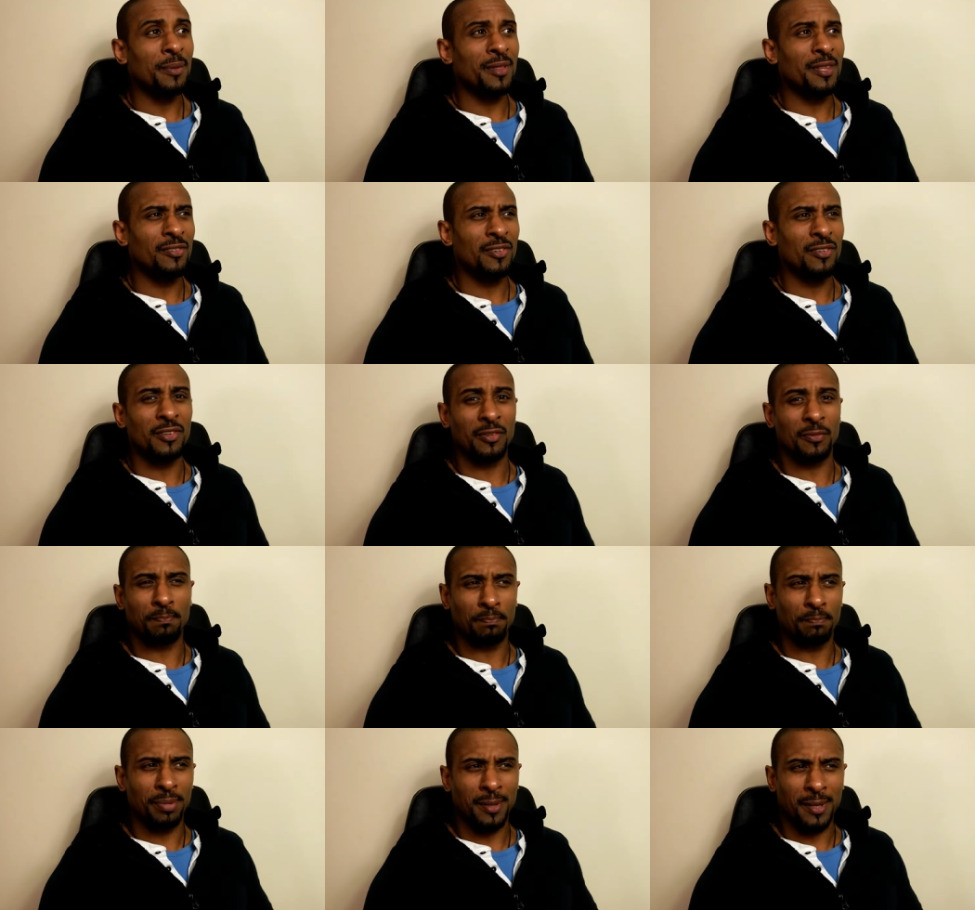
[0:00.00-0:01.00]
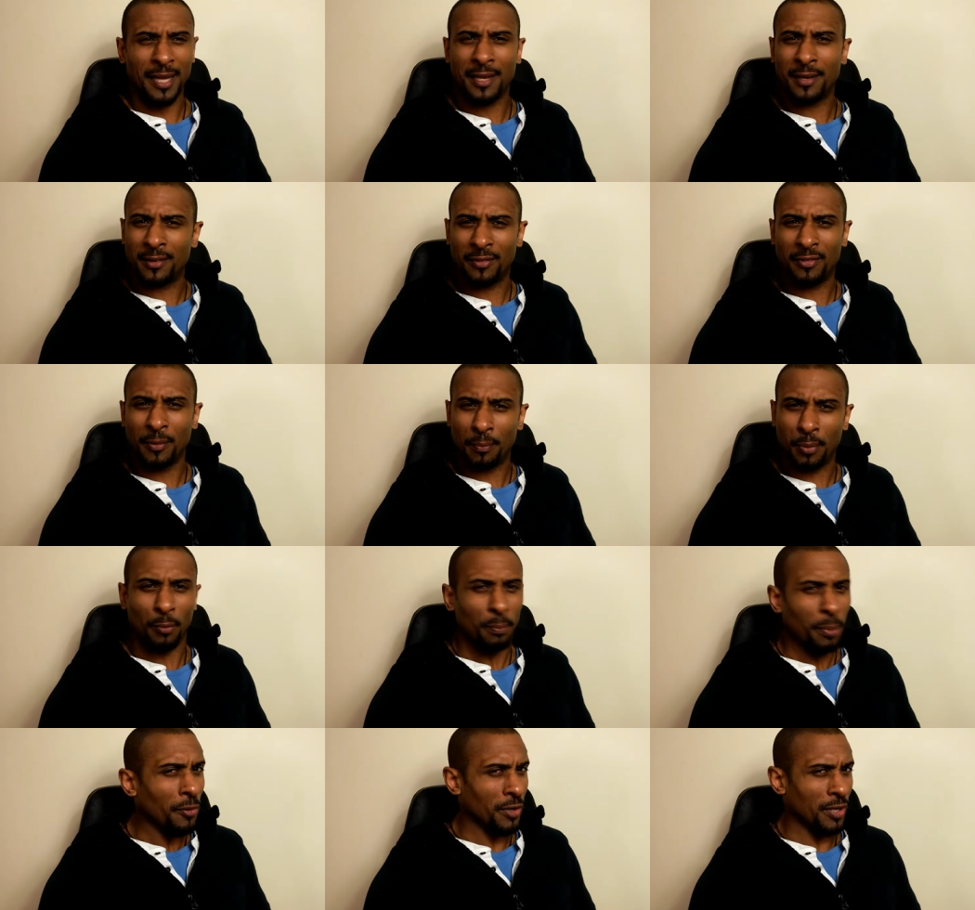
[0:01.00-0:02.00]
but this is just plain and
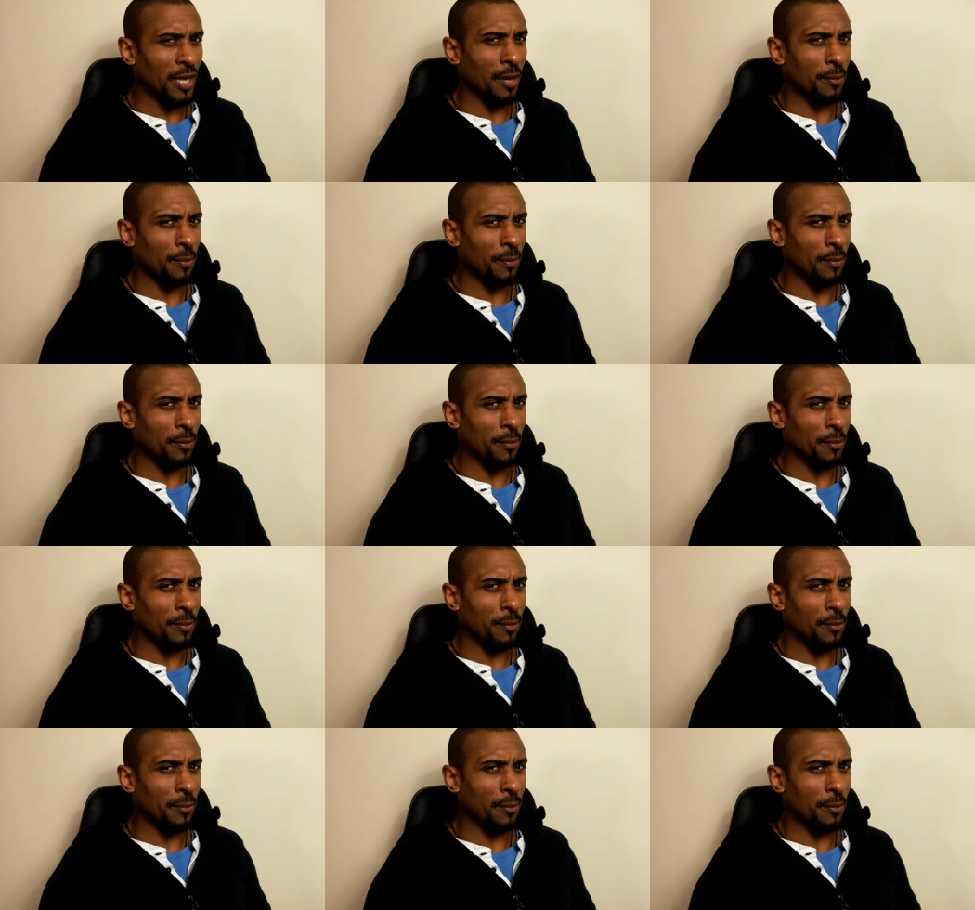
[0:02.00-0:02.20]
simple body